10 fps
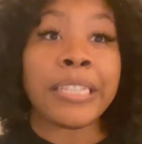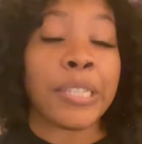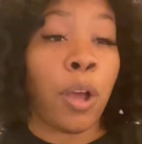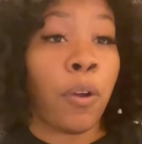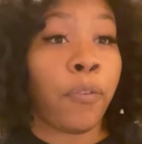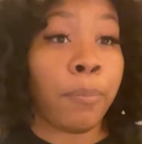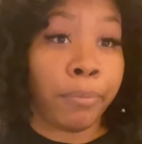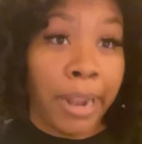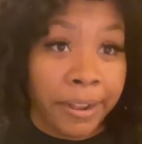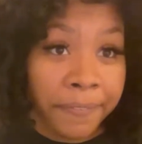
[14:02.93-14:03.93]
So for
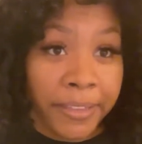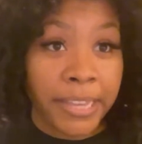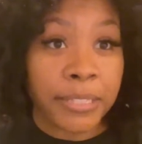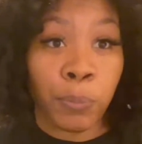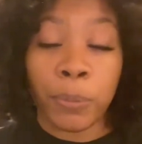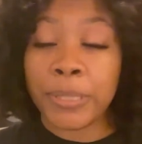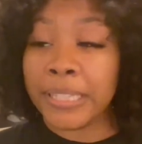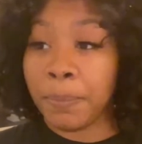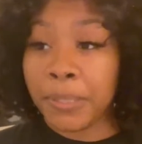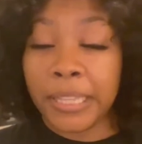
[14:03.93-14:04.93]
breakfast, we would
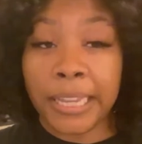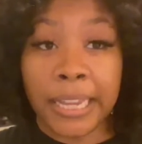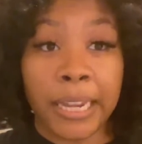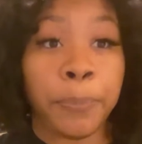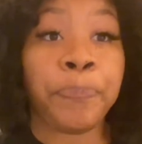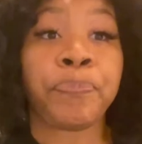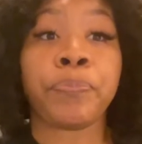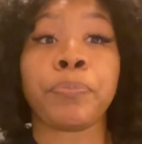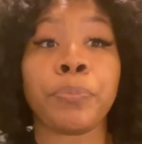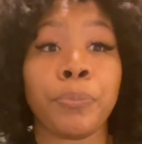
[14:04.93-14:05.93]
typically eat
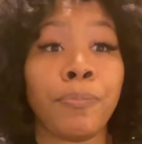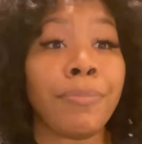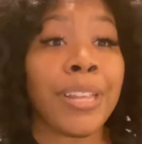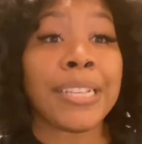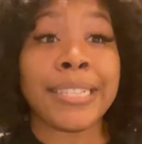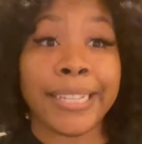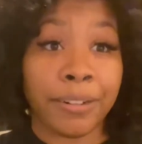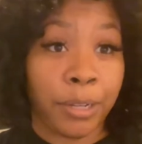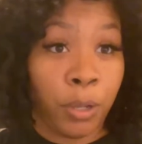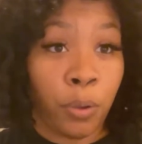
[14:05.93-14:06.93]

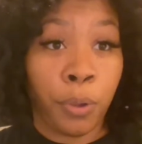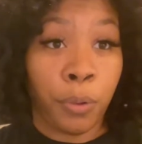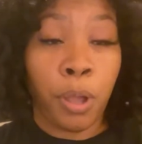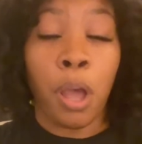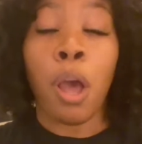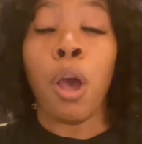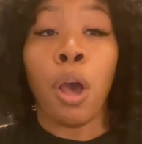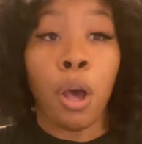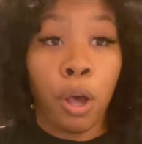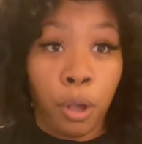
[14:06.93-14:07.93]
cereal,
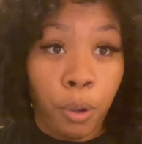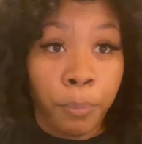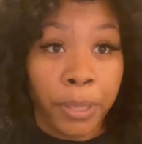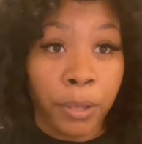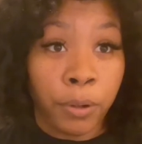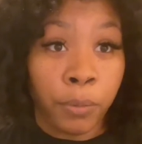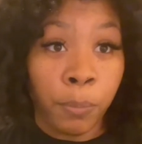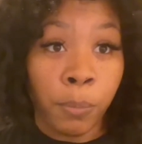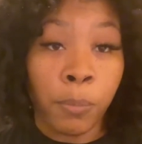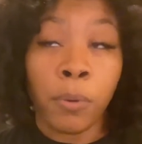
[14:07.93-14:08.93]
oatmeal,